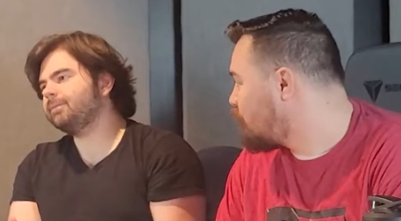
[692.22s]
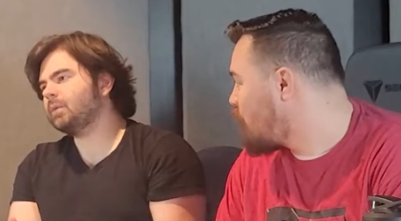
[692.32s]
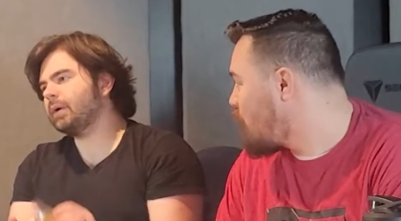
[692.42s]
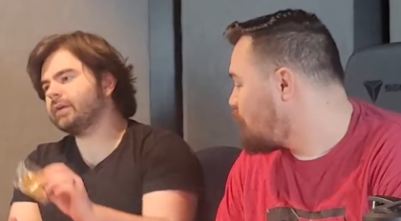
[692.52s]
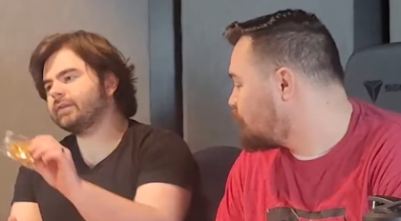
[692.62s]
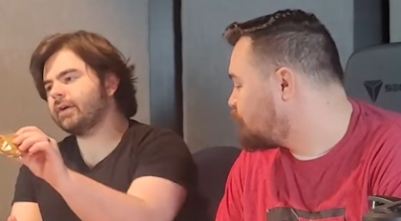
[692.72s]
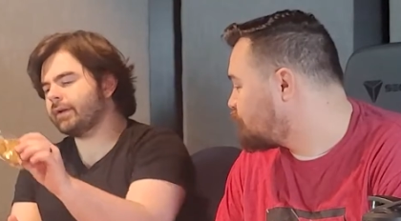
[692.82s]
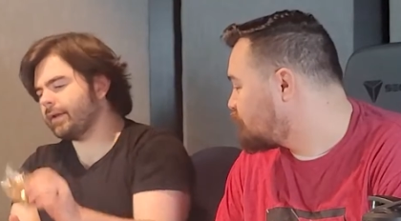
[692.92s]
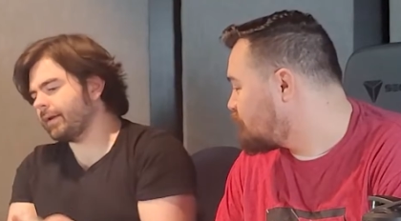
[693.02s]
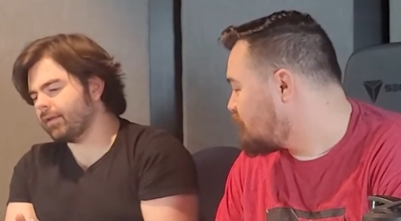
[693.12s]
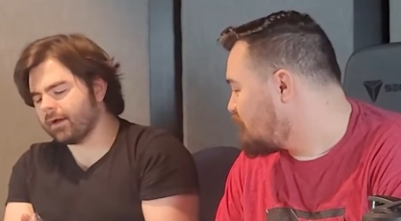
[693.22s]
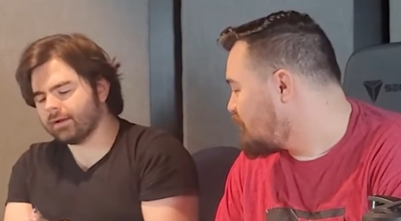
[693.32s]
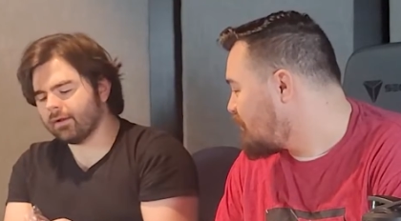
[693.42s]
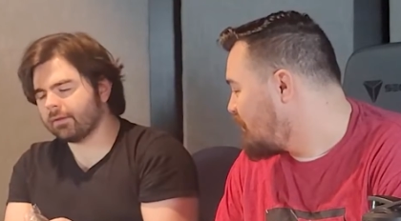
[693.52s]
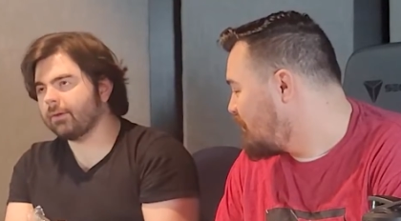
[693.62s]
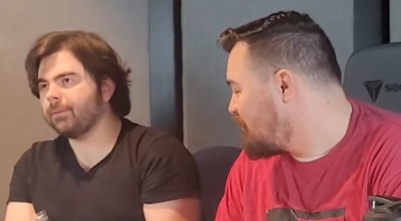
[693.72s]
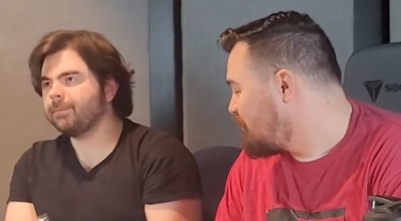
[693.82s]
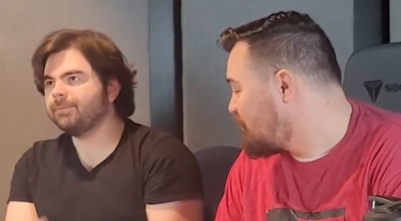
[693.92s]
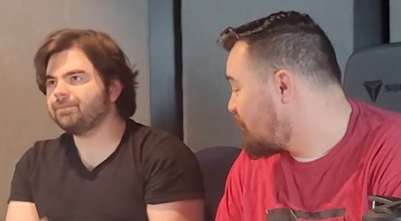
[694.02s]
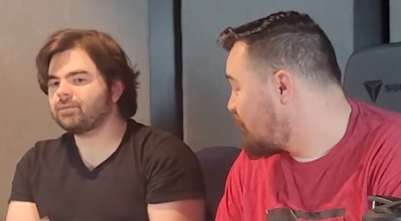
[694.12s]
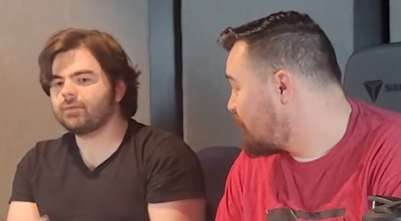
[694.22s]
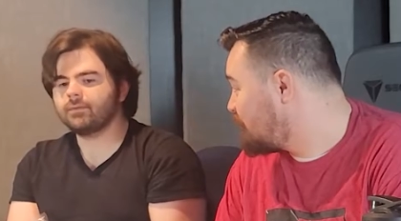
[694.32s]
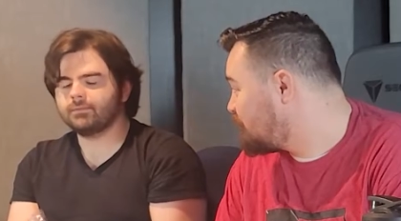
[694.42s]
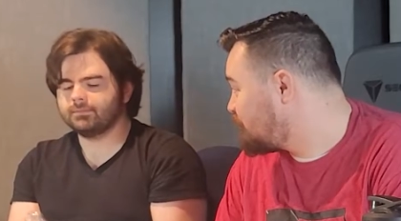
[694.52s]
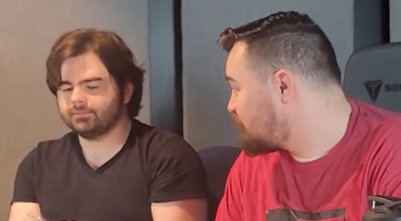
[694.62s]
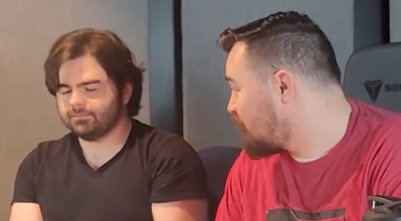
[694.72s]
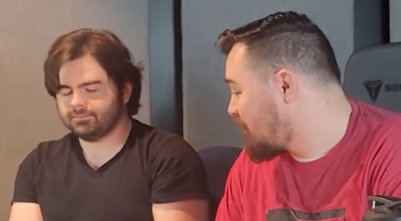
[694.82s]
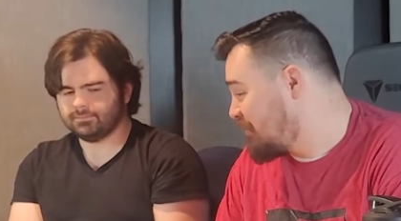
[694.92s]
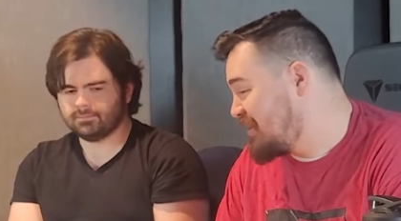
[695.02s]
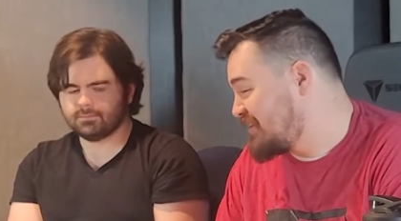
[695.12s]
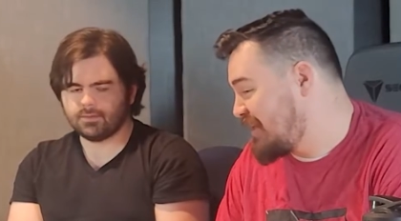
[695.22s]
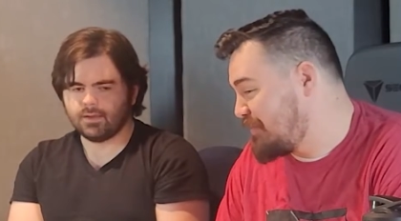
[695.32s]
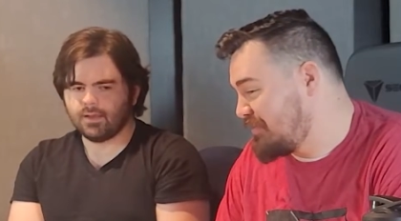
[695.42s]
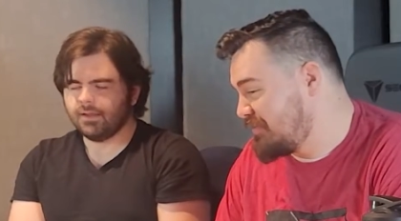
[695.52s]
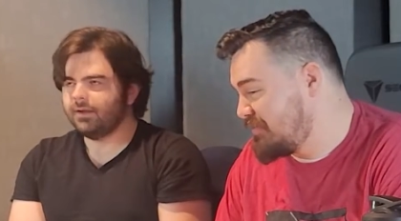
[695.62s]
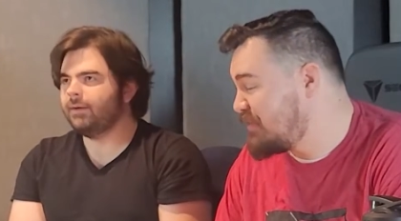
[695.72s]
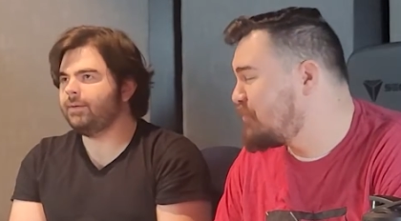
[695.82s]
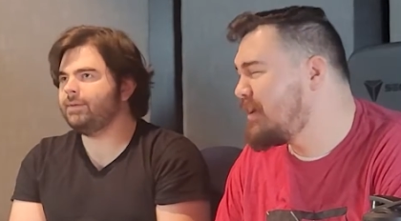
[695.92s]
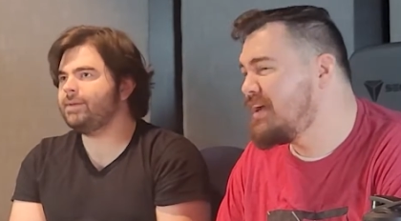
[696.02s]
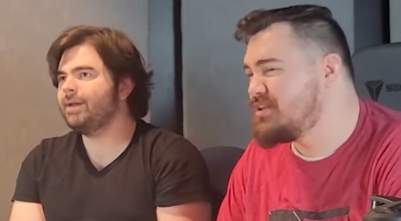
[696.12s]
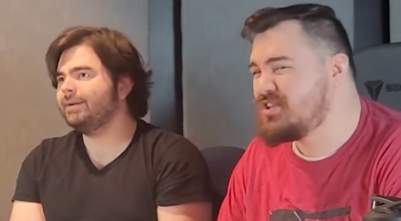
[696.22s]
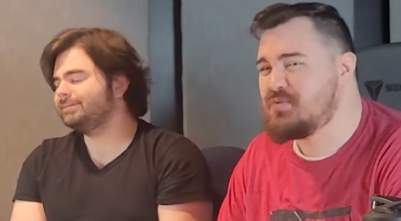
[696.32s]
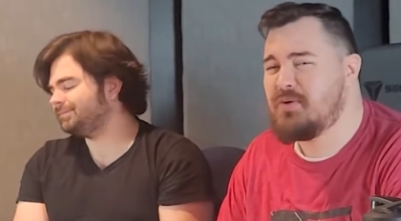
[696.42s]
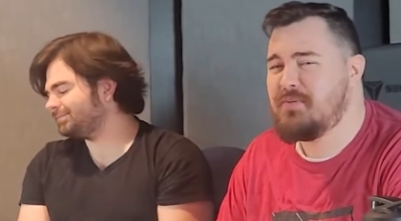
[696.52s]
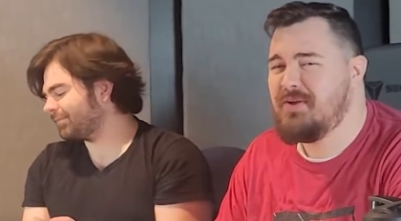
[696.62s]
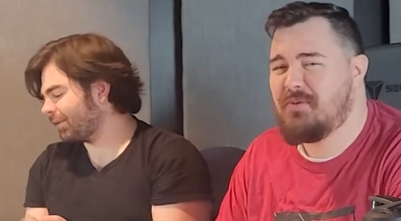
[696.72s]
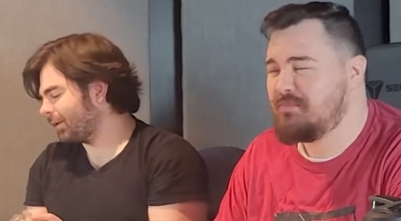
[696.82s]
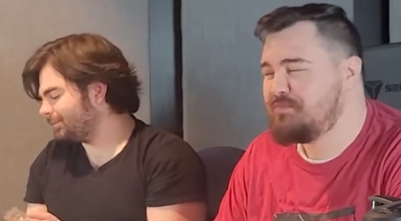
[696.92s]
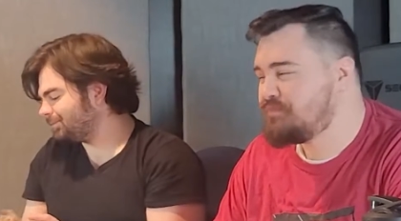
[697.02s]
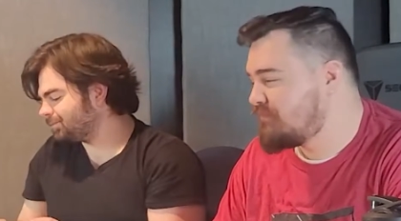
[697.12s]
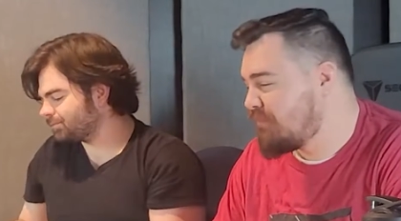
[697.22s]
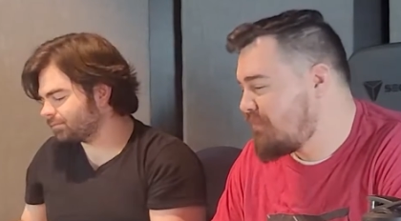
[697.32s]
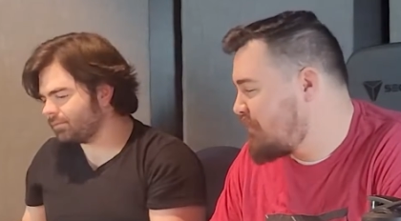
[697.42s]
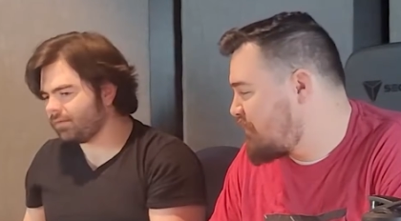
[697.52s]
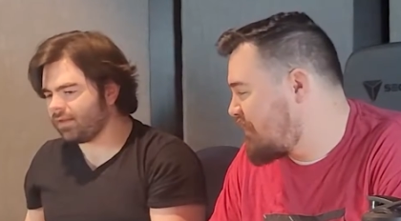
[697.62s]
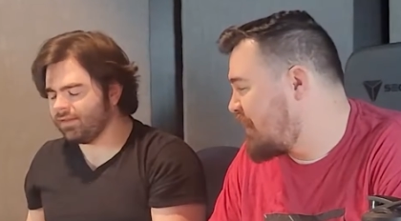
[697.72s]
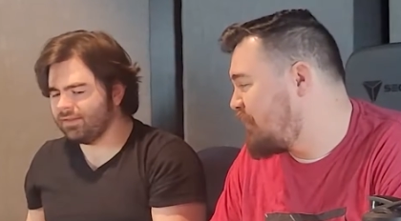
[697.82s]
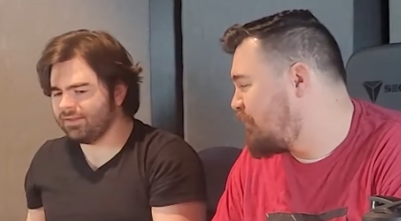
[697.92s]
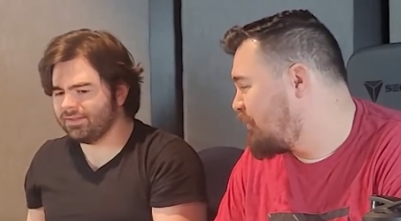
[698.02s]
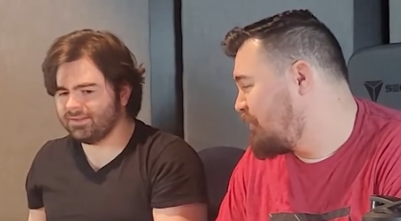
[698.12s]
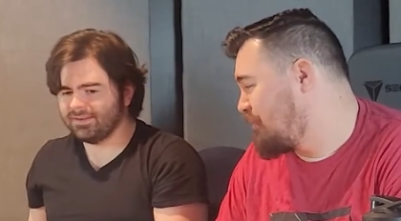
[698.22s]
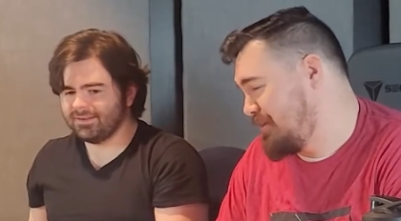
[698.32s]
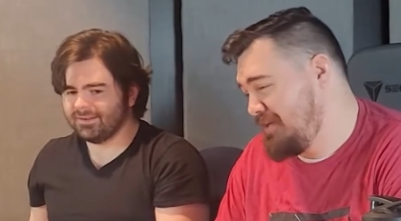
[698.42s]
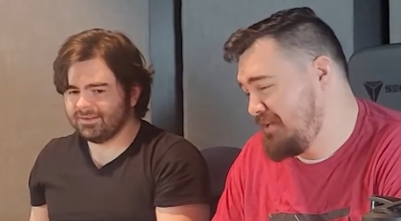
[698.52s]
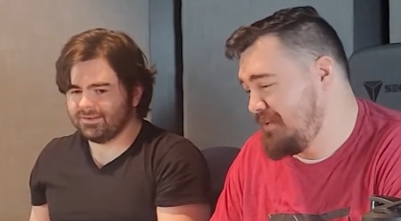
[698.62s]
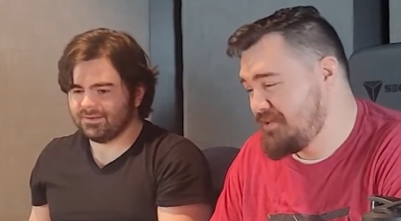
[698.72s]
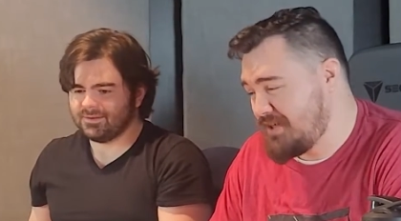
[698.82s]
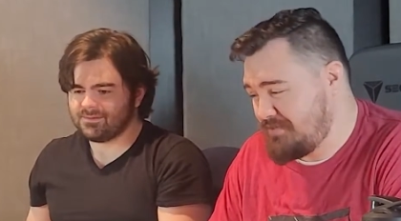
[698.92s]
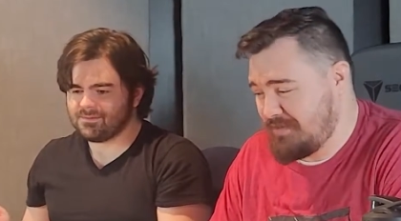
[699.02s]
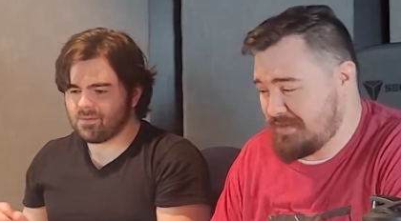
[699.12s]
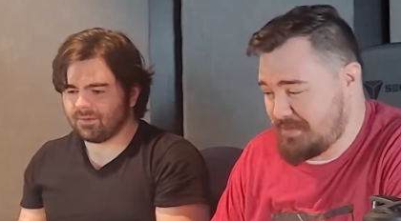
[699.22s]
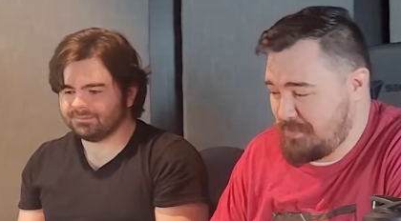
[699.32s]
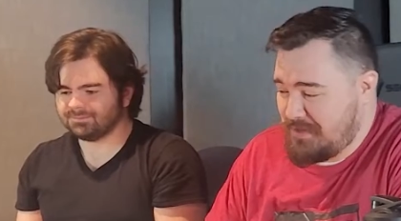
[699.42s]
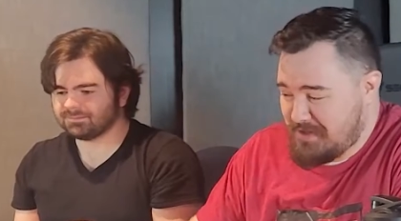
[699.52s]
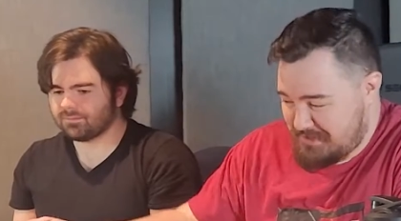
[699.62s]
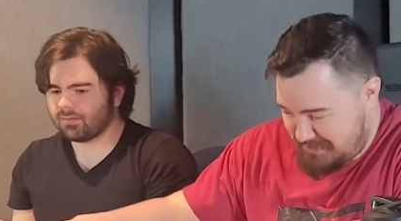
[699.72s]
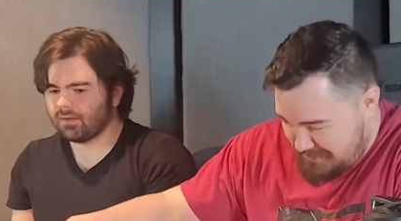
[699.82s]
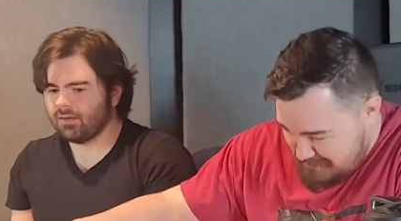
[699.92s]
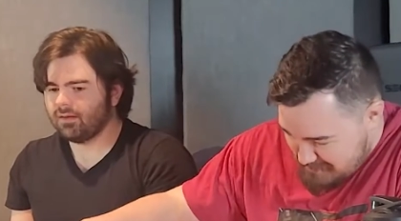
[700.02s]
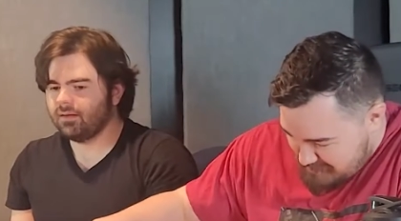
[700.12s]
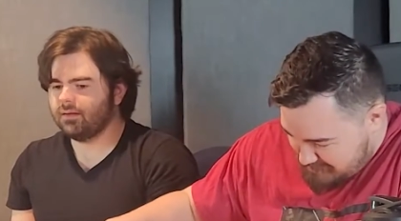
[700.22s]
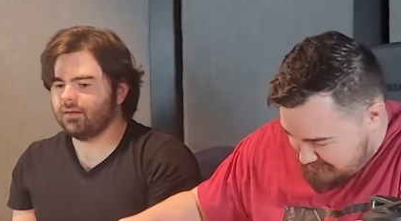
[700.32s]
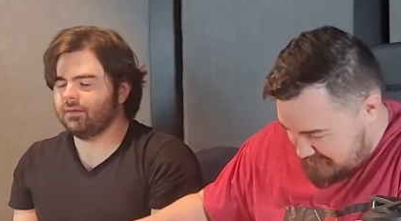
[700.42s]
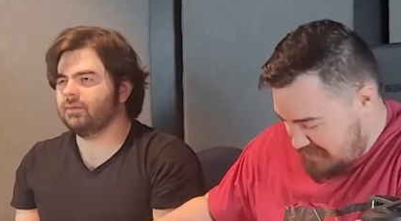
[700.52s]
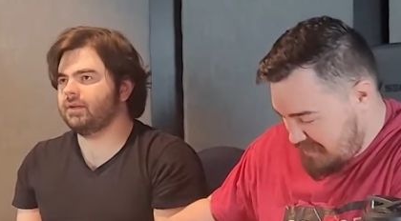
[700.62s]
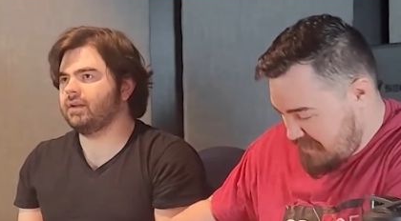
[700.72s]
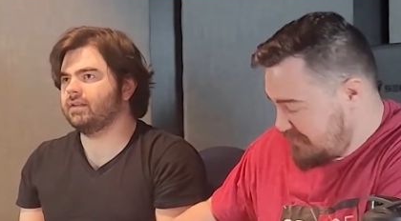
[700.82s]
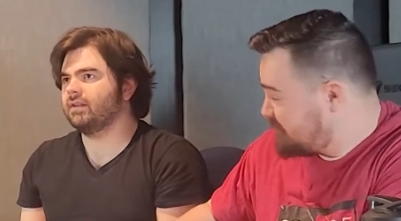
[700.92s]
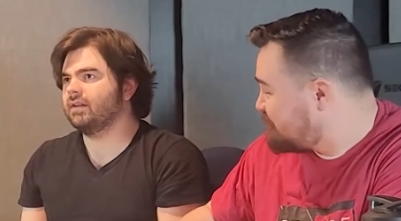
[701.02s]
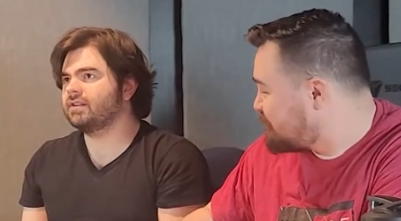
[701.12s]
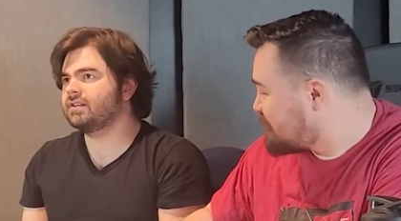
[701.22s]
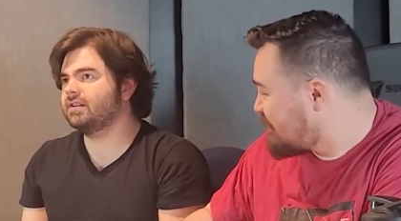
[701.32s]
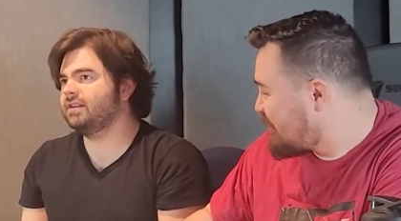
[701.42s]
Speaker 1: we're gonna start eating a lot healthier. This happens. It's okay. It's just one meal, and I don't think we're gonna eat lunch after this, to be honest. I want to eat lunch.